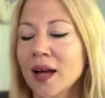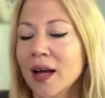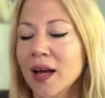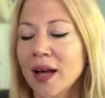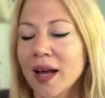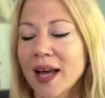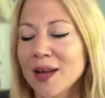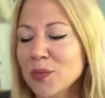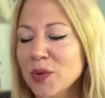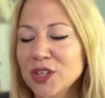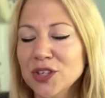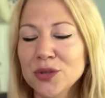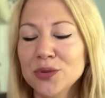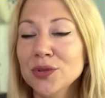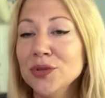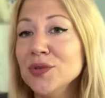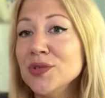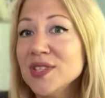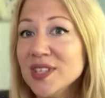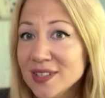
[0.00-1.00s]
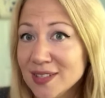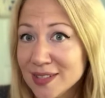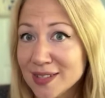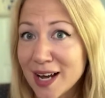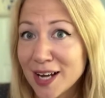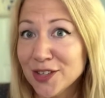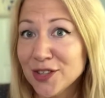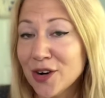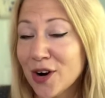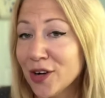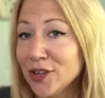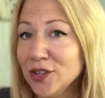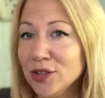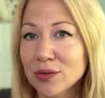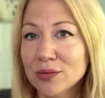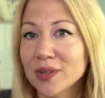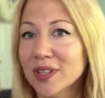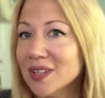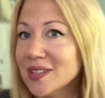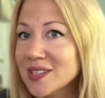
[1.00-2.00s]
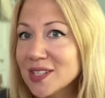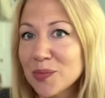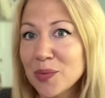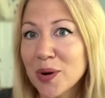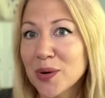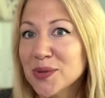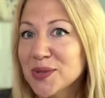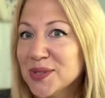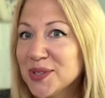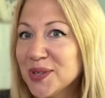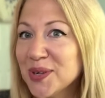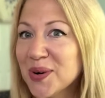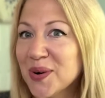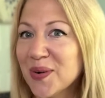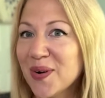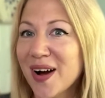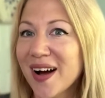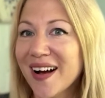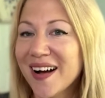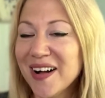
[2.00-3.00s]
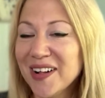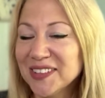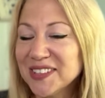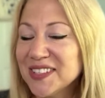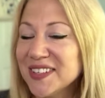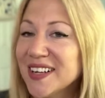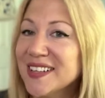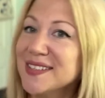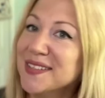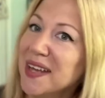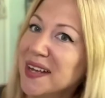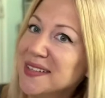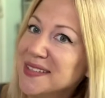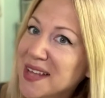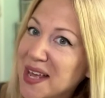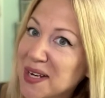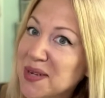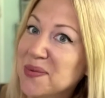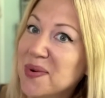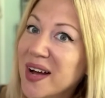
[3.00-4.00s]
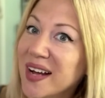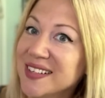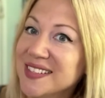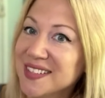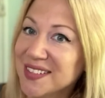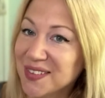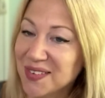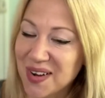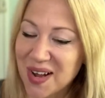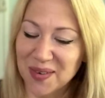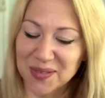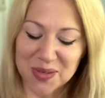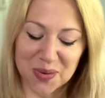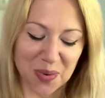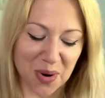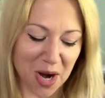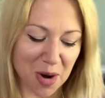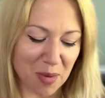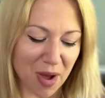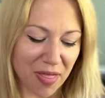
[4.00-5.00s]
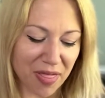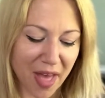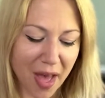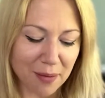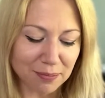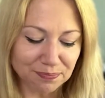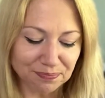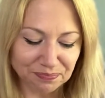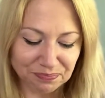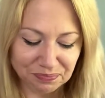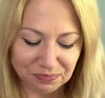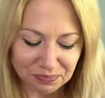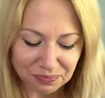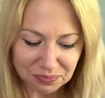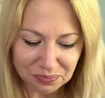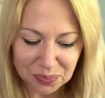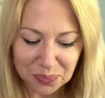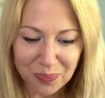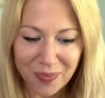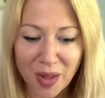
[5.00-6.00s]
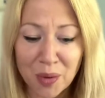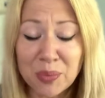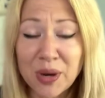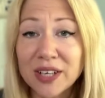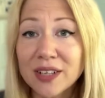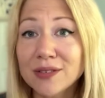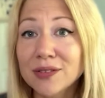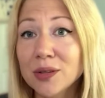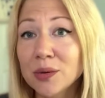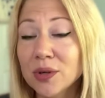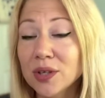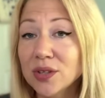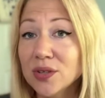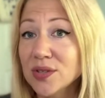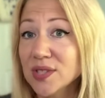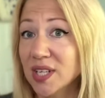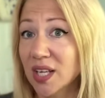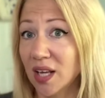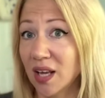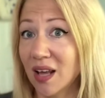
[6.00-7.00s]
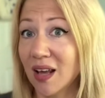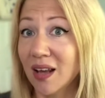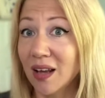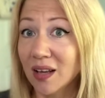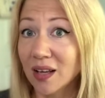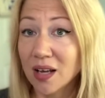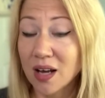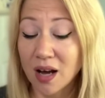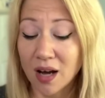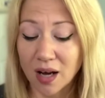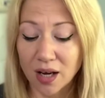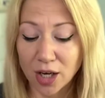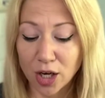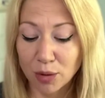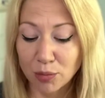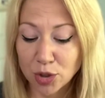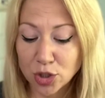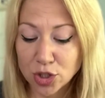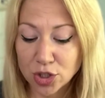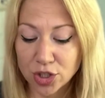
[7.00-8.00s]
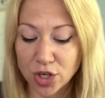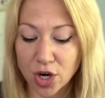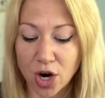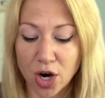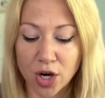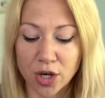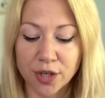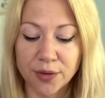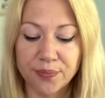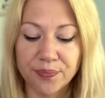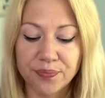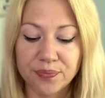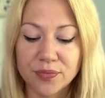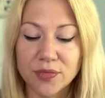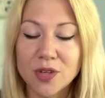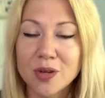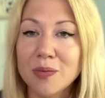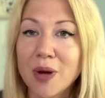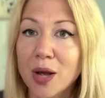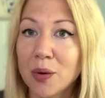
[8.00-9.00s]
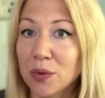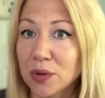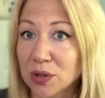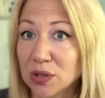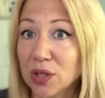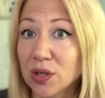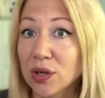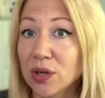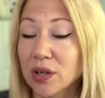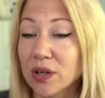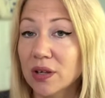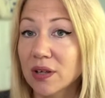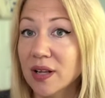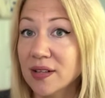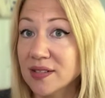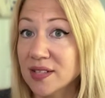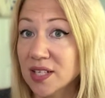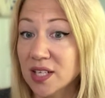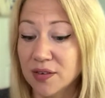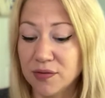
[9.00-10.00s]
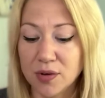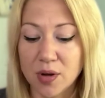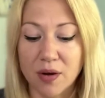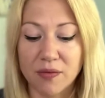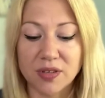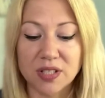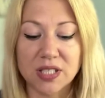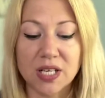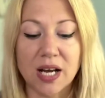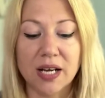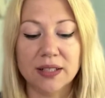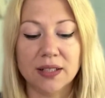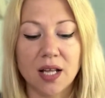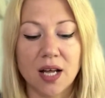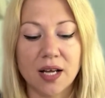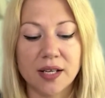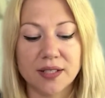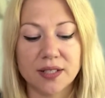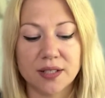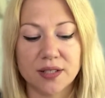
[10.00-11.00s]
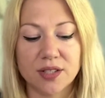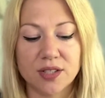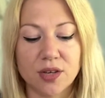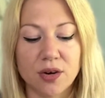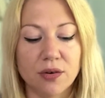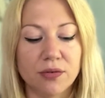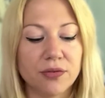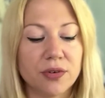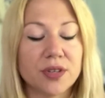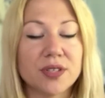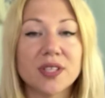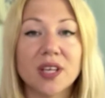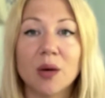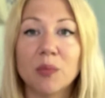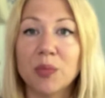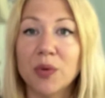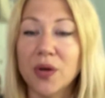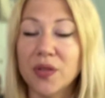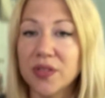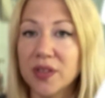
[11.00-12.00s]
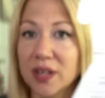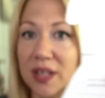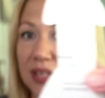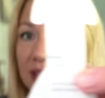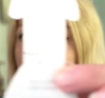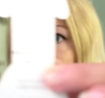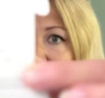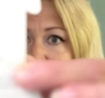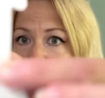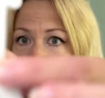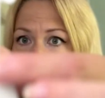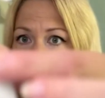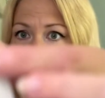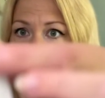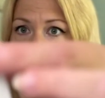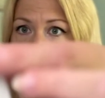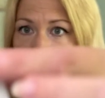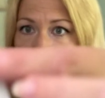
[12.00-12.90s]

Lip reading: And when you use indie dyed yarn, you're really supposed to alternate skeins anyway, so you don't have to worry about that. But if you are using a commercial yarn, you might want to look and see if you have a dye lot. So for example, the Gilead,